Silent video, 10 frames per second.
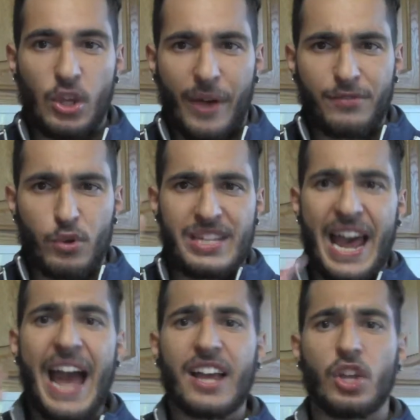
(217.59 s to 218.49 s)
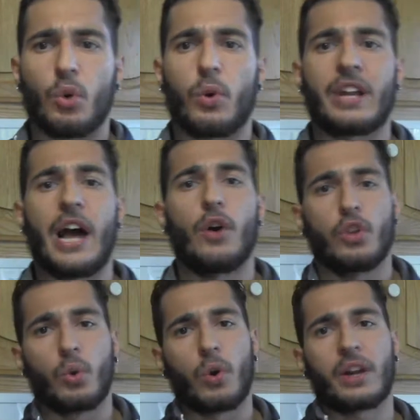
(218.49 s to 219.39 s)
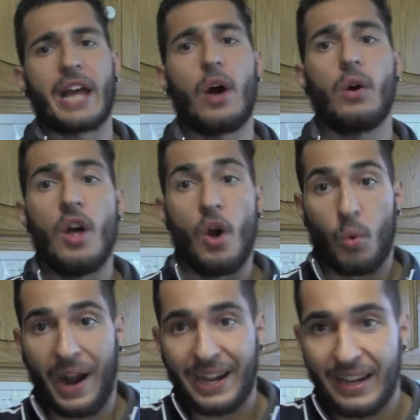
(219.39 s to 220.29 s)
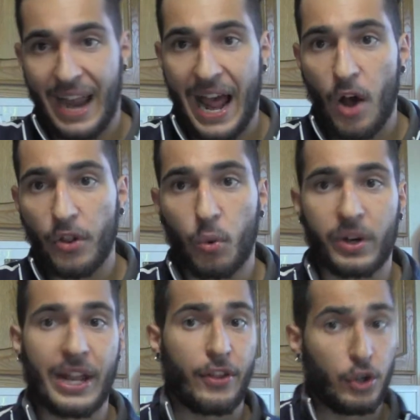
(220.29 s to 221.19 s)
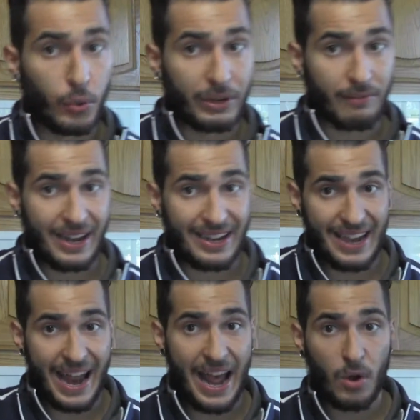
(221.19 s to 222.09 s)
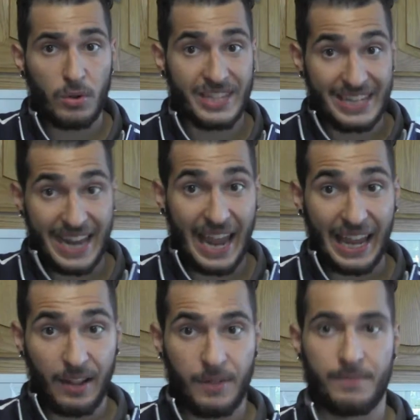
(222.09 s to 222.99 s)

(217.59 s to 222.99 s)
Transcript: You have to attack your workout right now, the workout that you're doing right now, today,